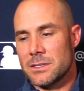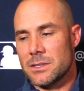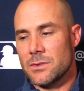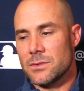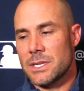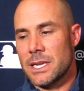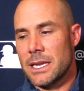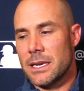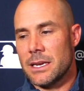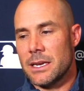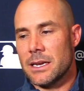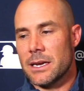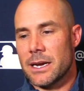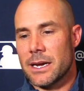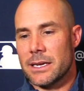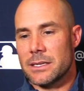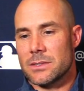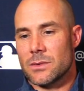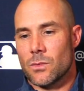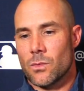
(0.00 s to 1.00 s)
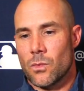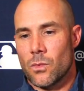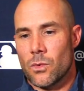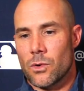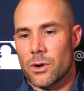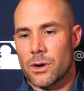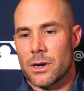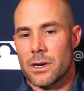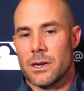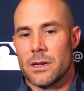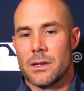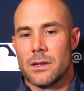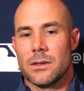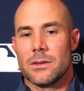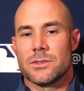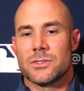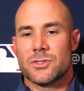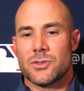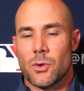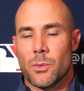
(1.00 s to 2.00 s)
those hitting guys work
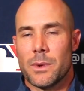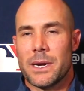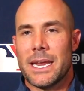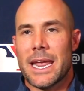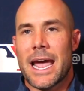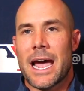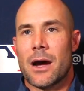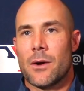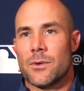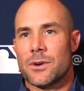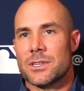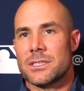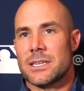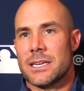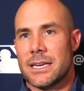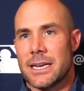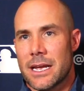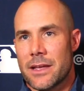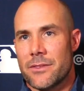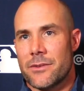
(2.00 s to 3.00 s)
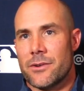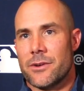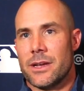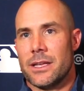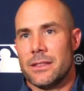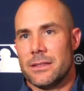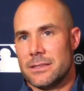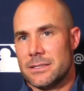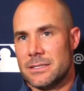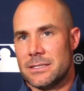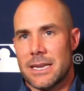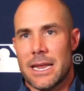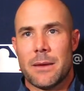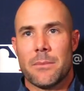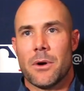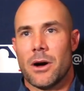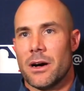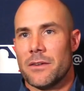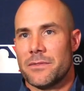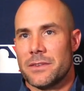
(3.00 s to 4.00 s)
so many hours together in the same
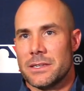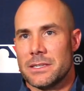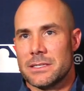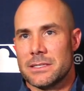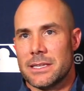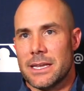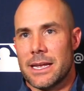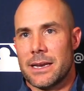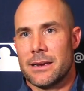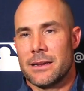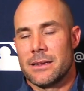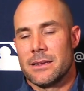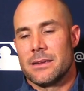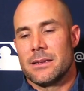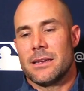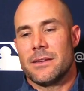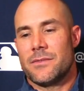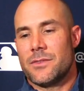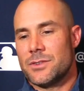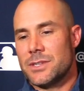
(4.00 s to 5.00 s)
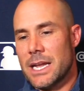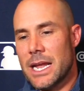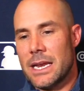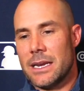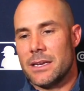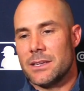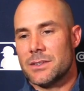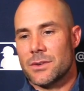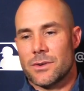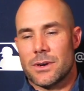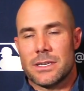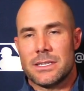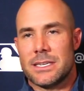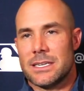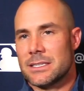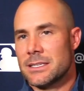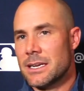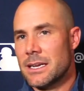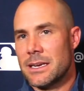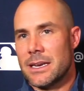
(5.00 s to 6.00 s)
office that if there's any sort of
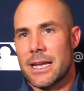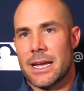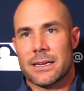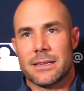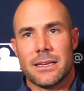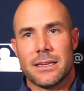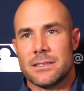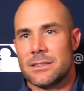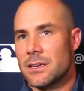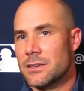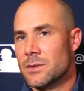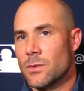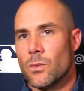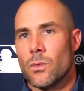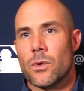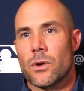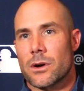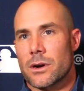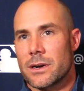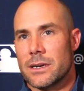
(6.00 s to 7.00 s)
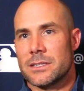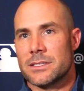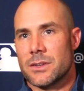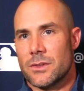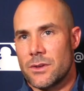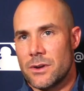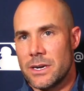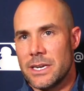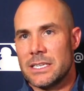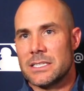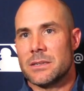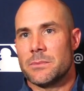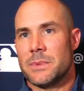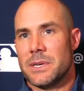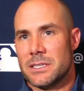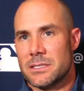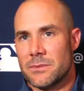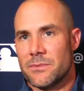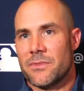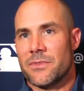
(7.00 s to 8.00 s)
disconnect, it doesn't work. And so there needs to be
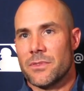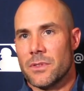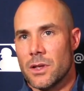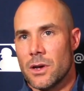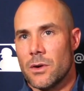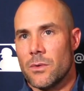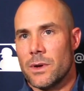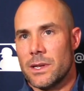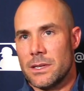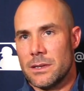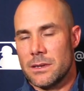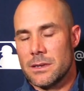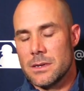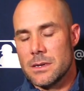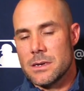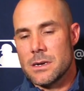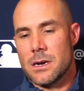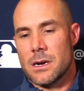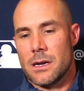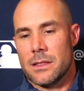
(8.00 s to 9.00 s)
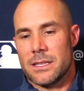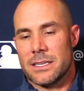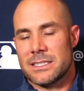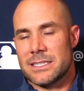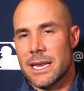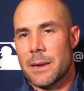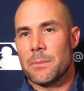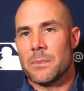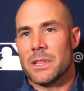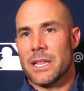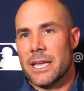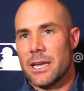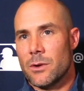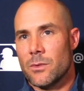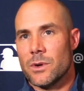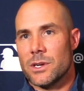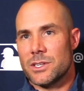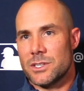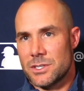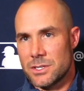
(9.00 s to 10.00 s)
some flow and the same
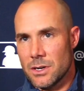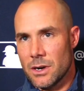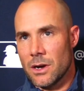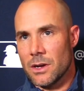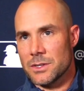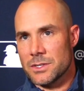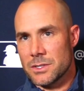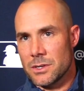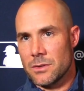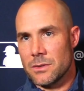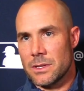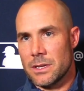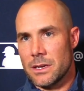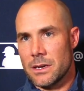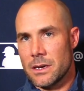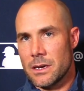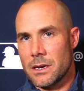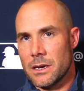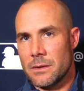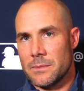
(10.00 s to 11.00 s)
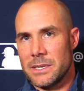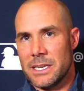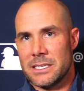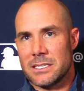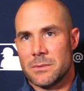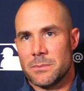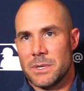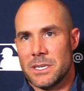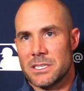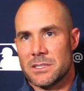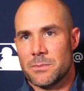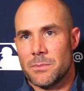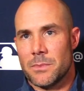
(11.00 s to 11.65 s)
language also that needs to be